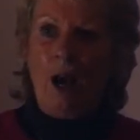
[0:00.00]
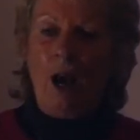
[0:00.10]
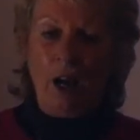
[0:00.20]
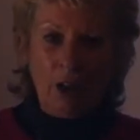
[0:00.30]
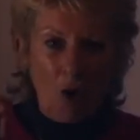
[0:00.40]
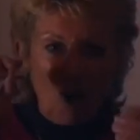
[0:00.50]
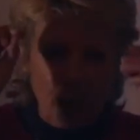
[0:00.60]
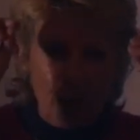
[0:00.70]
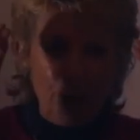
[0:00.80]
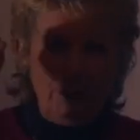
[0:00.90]
I got a
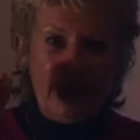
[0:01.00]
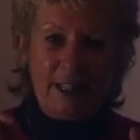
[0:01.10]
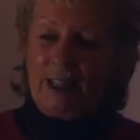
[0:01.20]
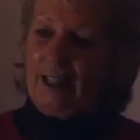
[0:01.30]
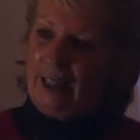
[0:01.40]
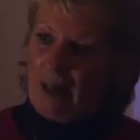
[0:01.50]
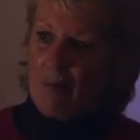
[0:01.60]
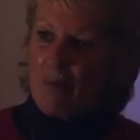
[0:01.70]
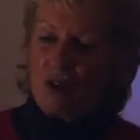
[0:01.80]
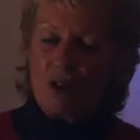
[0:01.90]
fleeting
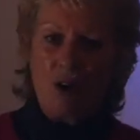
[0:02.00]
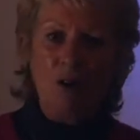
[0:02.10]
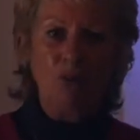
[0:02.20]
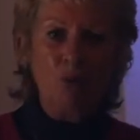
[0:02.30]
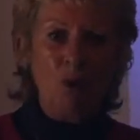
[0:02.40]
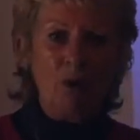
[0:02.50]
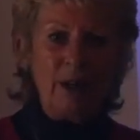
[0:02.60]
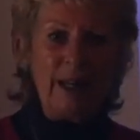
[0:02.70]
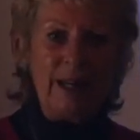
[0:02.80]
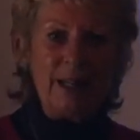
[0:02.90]
glimpse of what
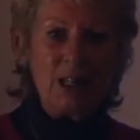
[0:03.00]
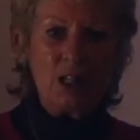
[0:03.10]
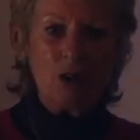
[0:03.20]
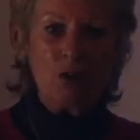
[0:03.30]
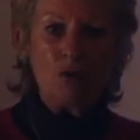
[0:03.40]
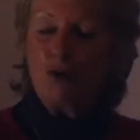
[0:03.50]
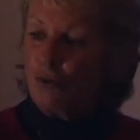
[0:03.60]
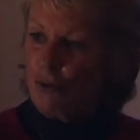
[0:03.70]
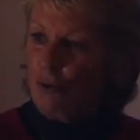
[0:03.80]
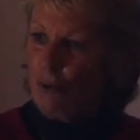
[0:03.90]
his
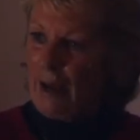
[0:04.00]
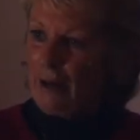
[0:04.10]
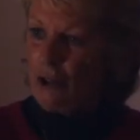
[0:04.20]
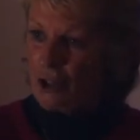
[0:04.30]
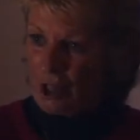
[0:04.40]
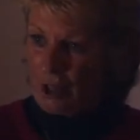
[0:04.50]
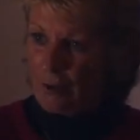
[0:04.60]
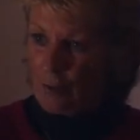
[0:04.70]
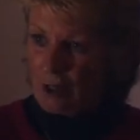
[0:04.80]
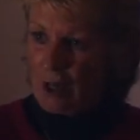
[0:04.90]
true energy
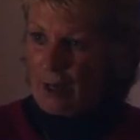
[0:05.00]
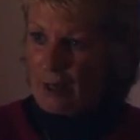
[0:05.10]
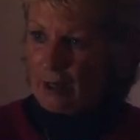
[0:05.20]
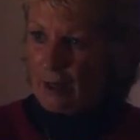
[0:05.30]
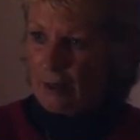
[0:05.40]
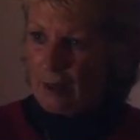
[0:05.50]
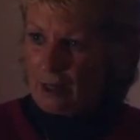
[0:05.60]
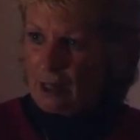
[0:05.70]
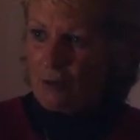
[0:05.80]
was like as his